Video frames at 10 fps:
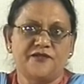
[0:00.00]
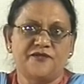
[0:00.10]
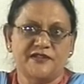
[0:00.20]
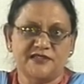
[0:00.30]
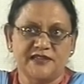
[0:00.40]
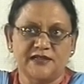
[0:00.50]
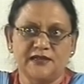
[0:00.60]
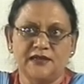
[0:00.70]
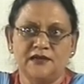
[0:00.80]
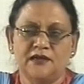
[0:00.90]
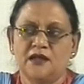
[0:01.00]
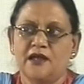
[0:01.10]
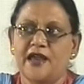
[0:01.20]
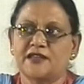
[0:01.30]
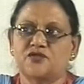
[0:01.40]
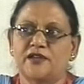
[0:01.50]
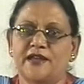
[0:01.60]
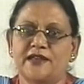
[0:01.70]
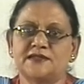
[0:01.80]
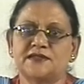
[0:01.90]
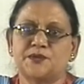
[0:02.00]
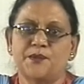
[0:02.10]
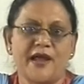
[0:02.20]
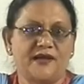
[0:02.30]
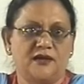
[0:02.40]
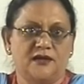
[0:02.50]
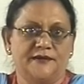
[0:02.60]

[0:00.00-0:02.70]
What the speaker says: physical as well as mental.